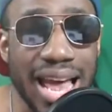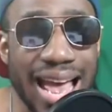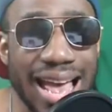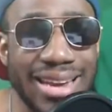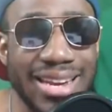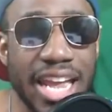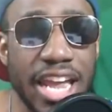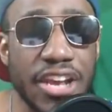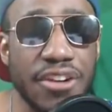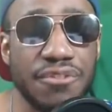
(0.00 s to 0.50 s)

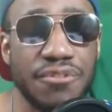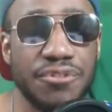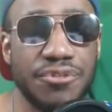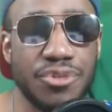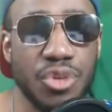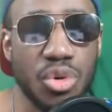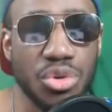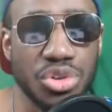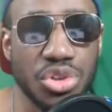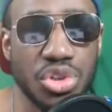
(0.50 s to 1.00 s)
and
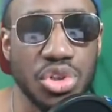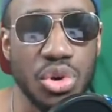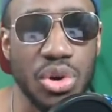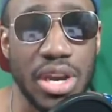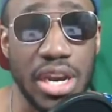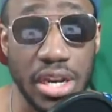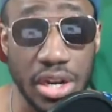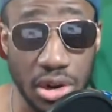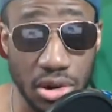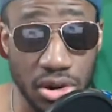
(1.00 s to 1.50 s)
enforced your
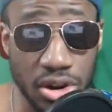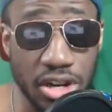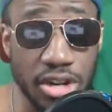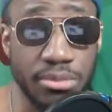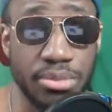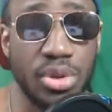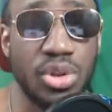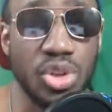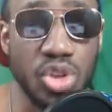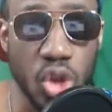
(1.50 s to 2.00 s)

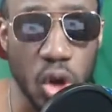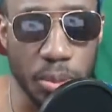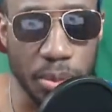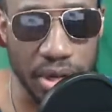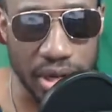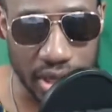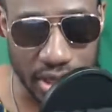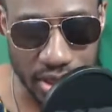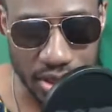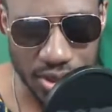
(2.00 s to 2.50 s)
incredible
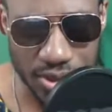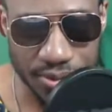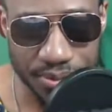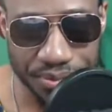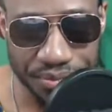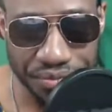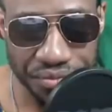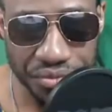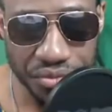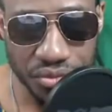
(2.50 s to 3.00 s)
dominance
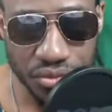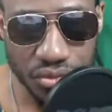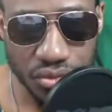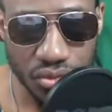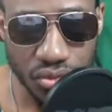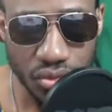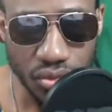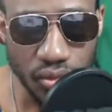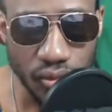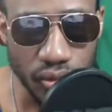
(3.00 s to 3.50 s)

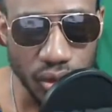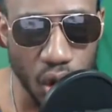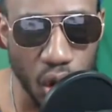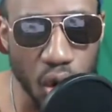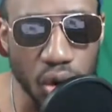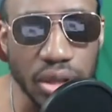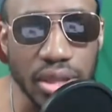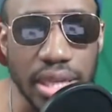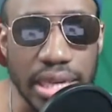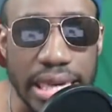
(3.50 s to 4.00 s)

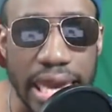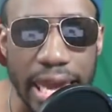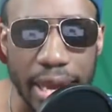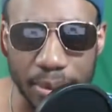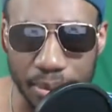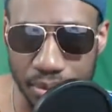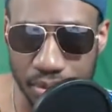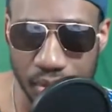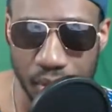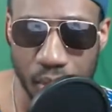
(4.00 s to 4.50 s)
on the game.